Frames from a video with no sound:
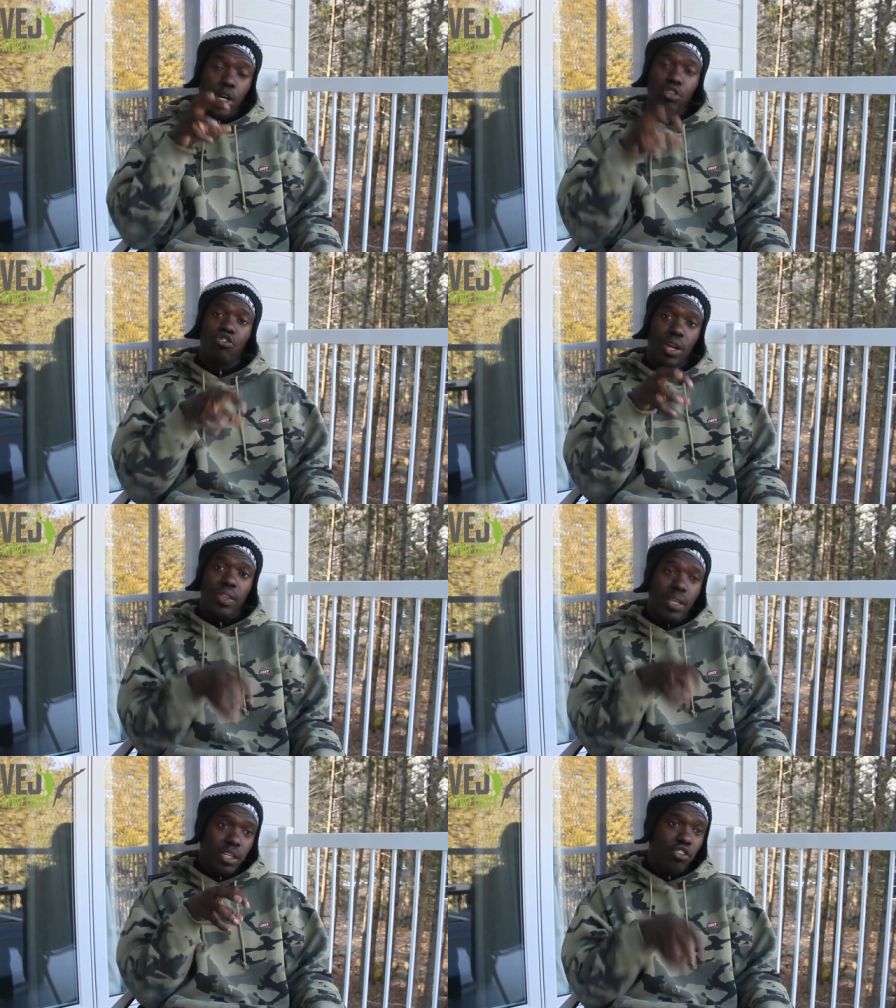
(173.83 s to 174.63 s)
Strength
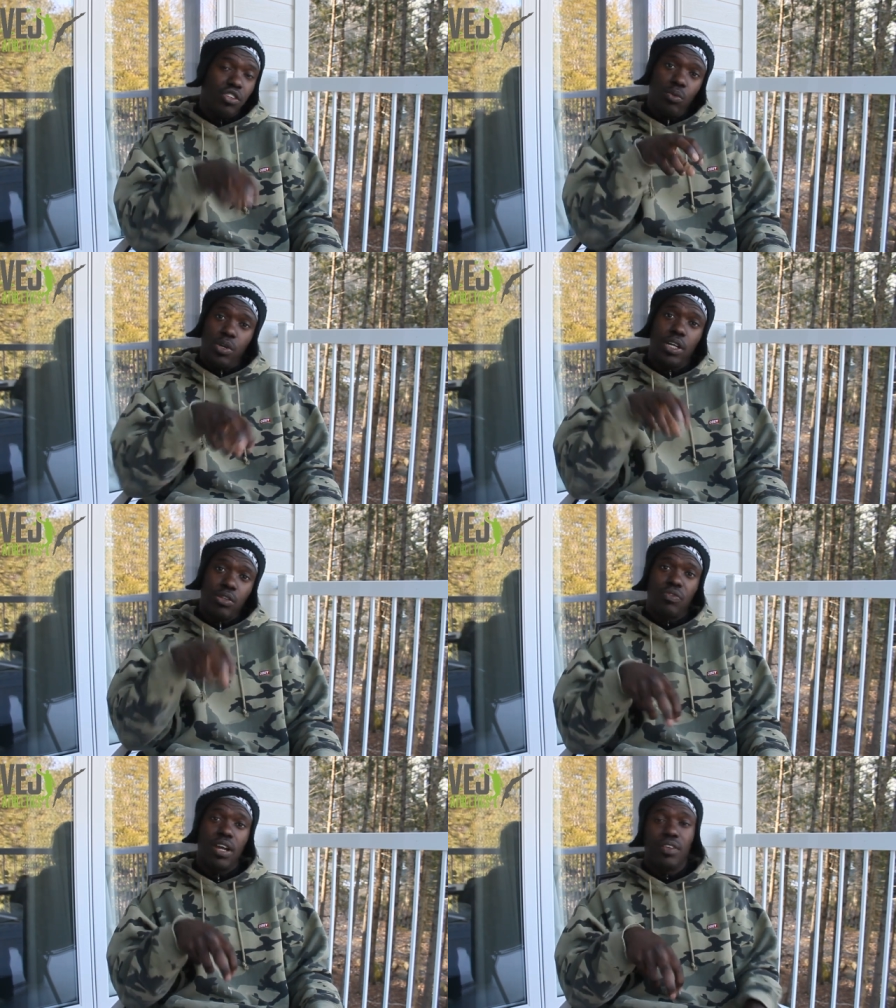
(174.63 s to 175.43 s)
and conditioning workouts
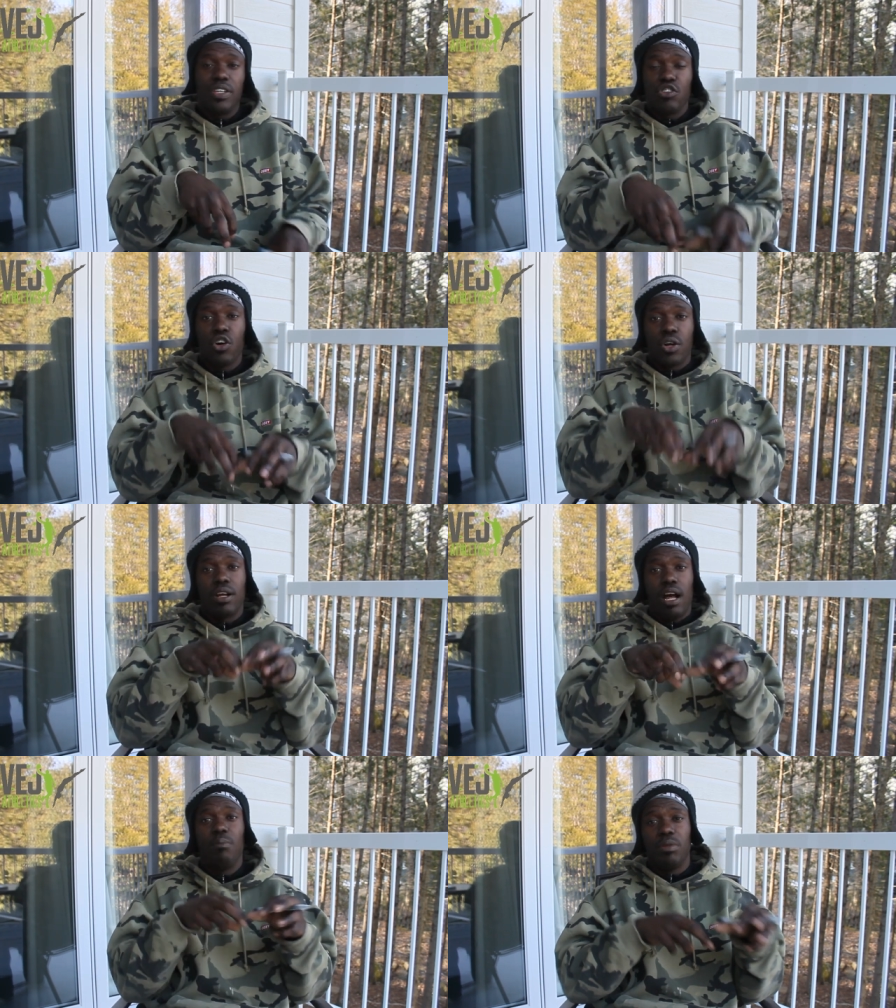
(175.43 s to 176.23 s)
for athletes are a
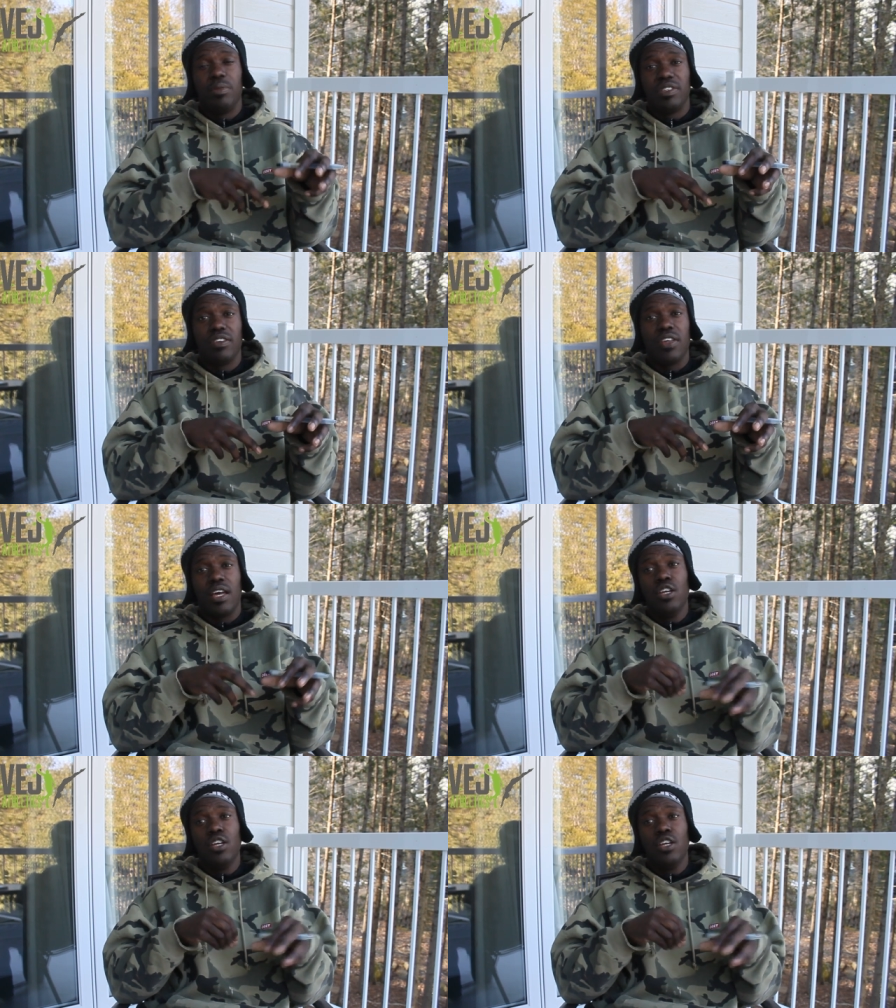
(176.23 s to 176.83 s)
complement to that.